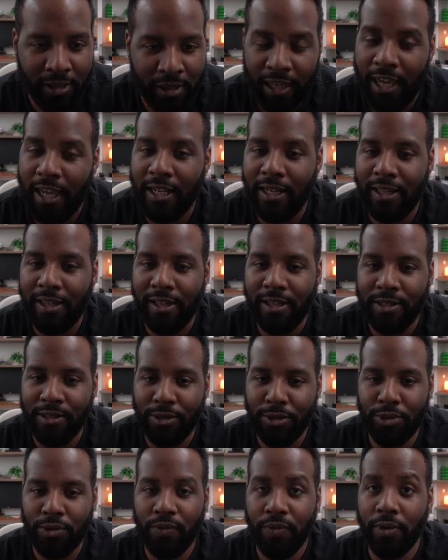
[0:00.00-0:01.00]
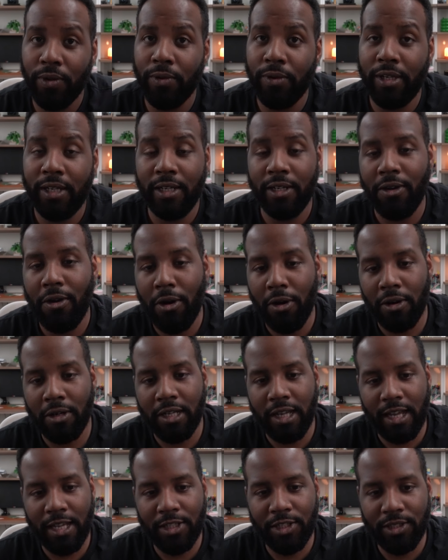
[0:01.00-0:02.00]
Canny is used for creating
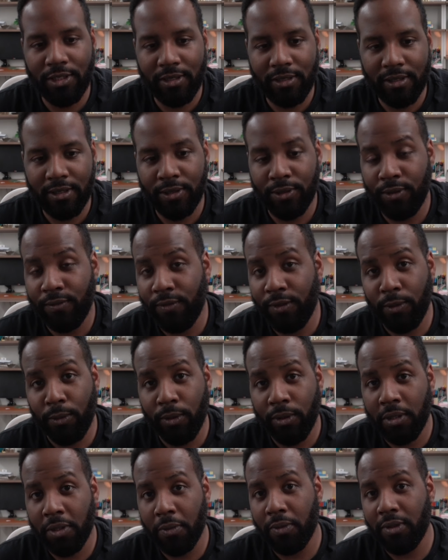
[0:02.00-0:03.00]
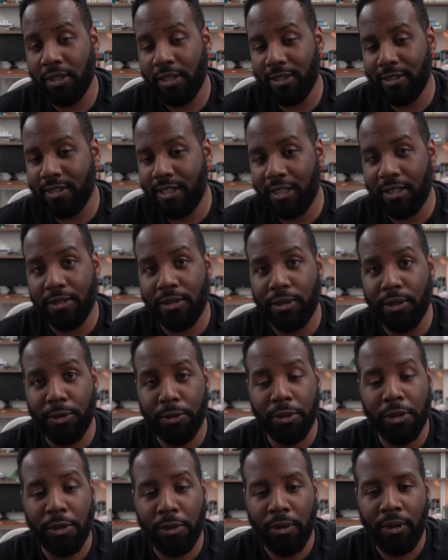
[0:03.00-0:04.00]
hard edges. So if you're working with things like a
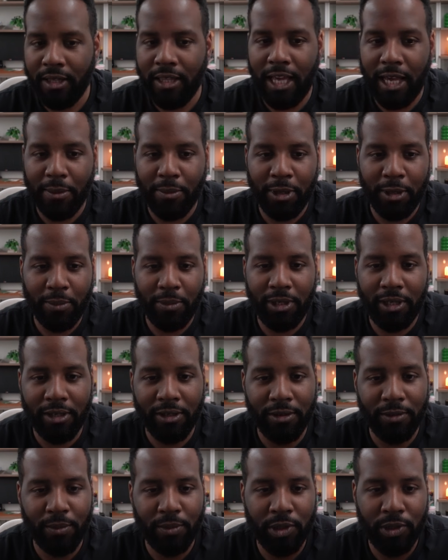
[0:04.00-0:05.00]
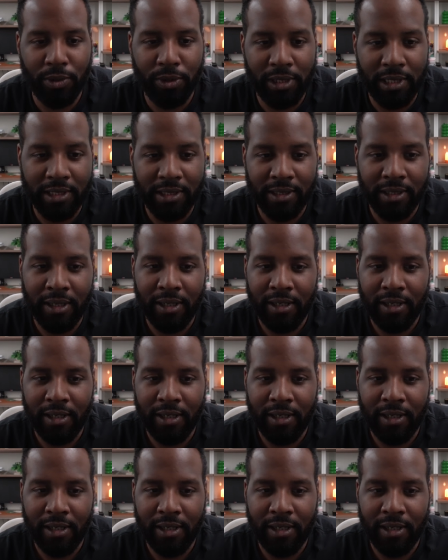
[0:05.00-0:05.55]
logo, that might be your choice.